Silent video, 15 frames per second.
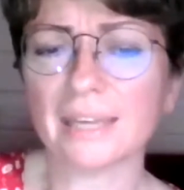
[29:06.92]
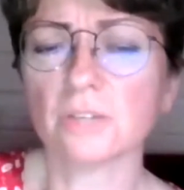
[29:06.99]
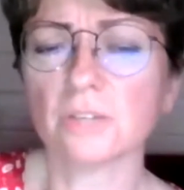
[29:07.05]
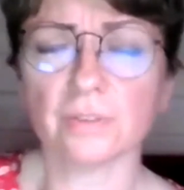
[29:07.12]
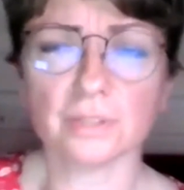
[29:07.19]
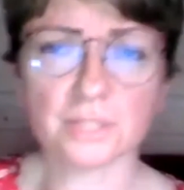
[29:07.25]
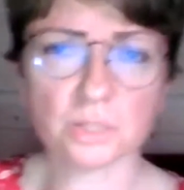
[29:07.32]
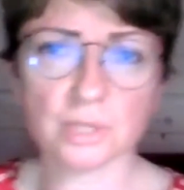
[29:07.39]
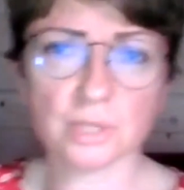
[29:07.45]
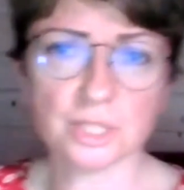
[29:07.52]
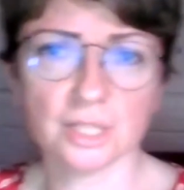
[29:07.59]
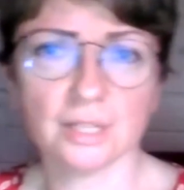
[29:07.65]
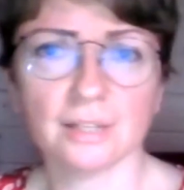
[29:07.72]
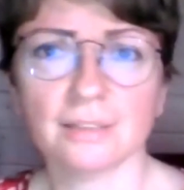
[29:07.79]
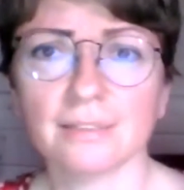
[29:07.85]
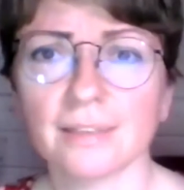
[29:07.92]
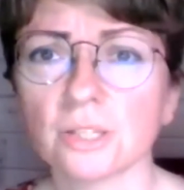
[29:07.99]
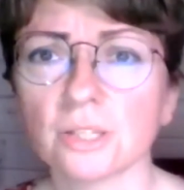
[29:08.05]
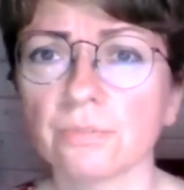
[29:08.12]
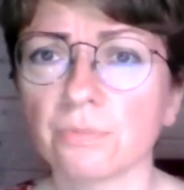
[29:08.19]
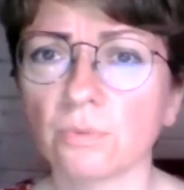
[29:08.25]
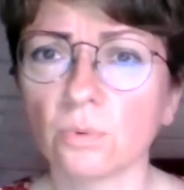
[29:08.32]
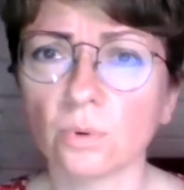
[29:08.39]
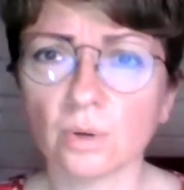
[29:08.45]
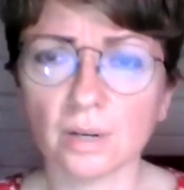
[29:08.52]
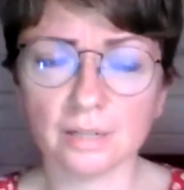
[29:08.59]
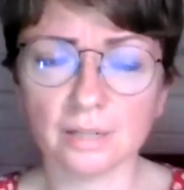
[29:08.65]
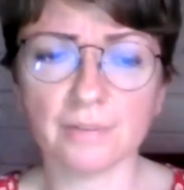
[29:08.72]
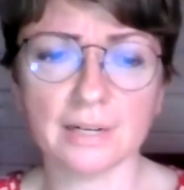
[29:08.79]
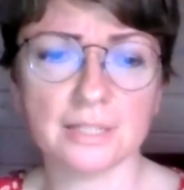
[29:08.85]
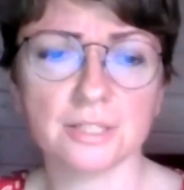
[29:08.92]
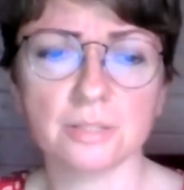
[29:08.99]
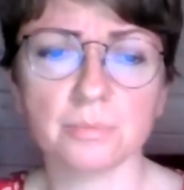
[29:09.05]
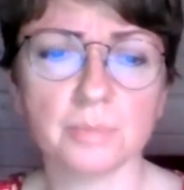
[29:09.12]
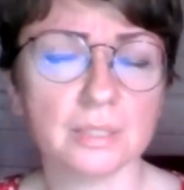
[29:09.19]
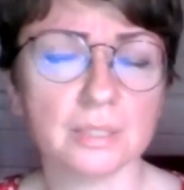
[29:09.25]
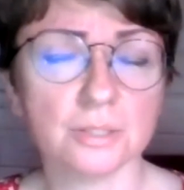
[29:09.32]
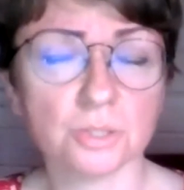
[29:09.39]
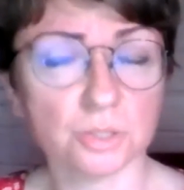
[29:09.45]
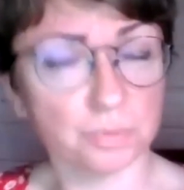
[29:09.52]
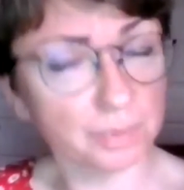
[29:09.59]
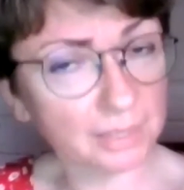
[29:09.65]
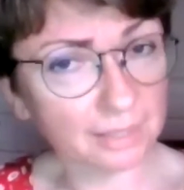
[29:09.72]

you for this question, and thank you for inviting me to speak